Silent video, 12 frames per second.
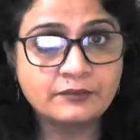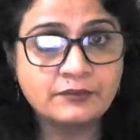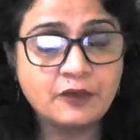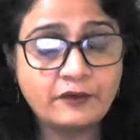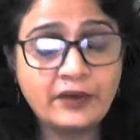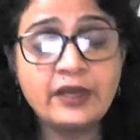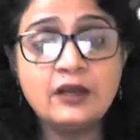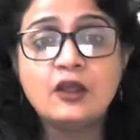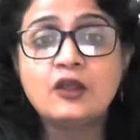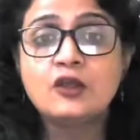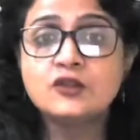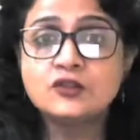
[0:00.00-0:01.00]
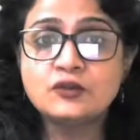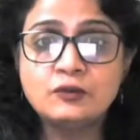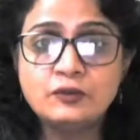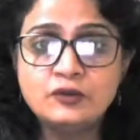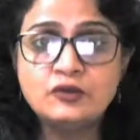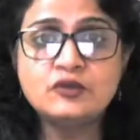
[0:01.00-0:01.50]
Alright?
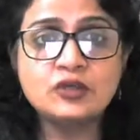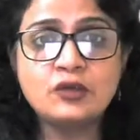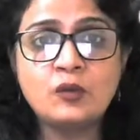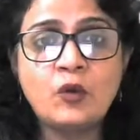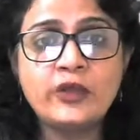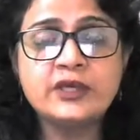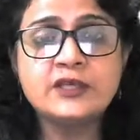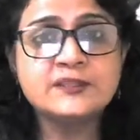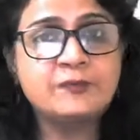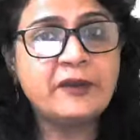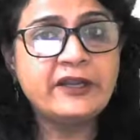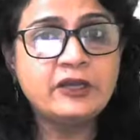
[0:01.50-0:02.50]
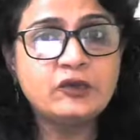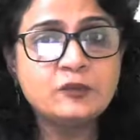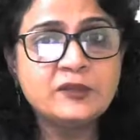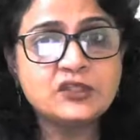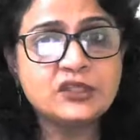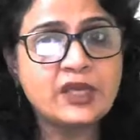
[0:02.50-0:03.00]
So you should avoid spending too
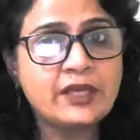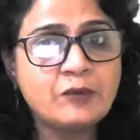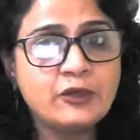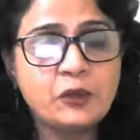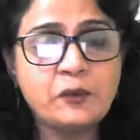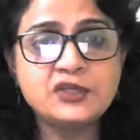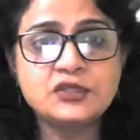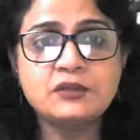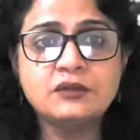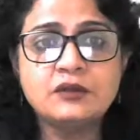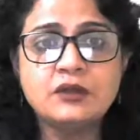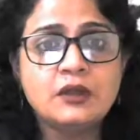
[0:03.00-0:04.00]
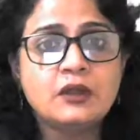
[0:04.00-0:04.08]
much time on a question.